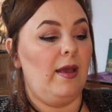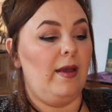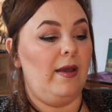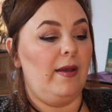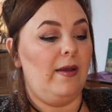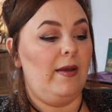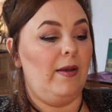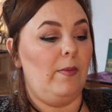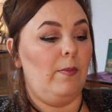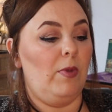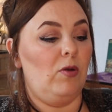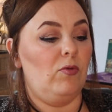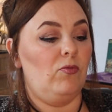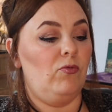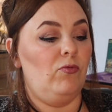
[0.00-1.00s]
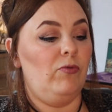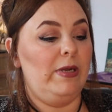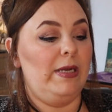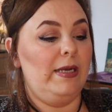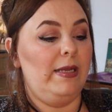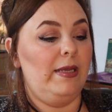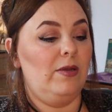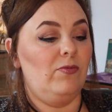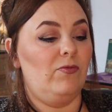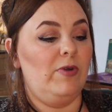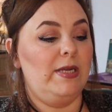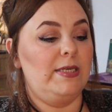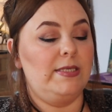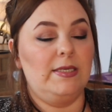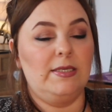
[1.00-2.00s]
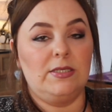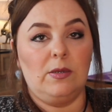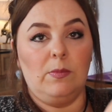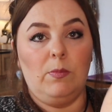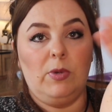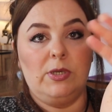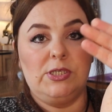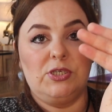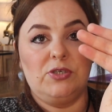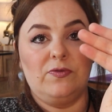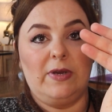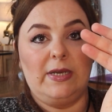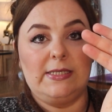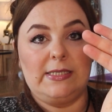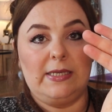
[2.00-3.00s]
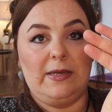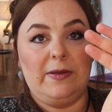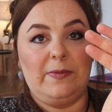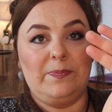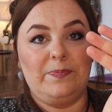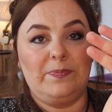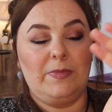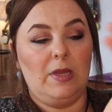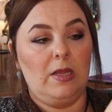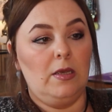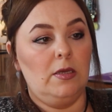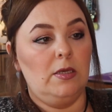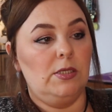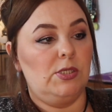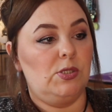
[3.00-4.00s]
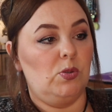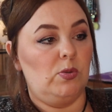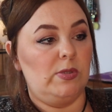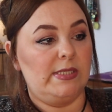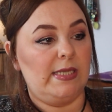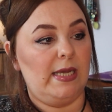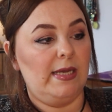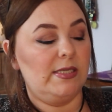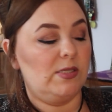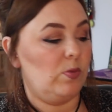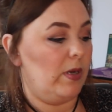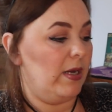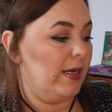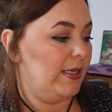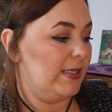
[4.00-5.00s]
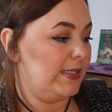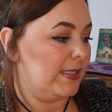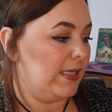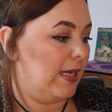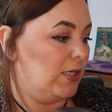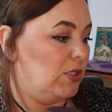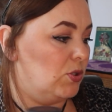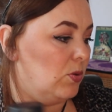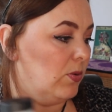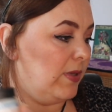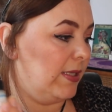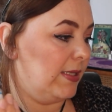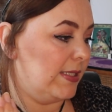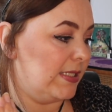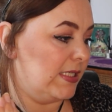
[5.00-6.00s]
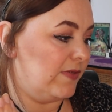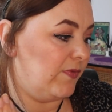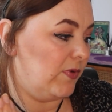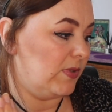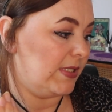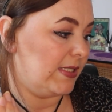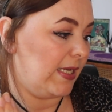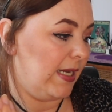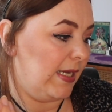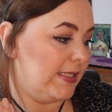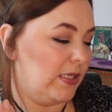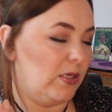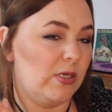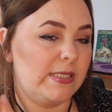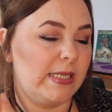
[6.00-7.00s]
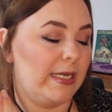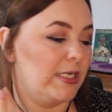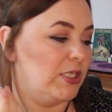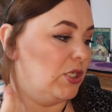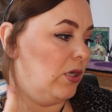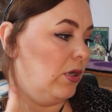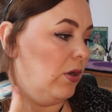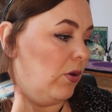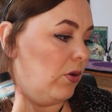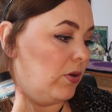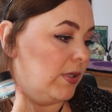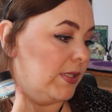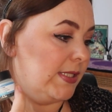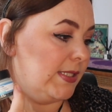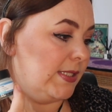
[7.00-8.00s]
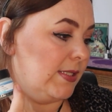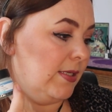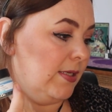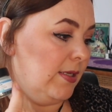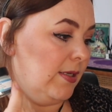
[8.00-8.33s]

Really Radiant Moisturizer. So size wise I don't think this is full size. It looks like a deluxe.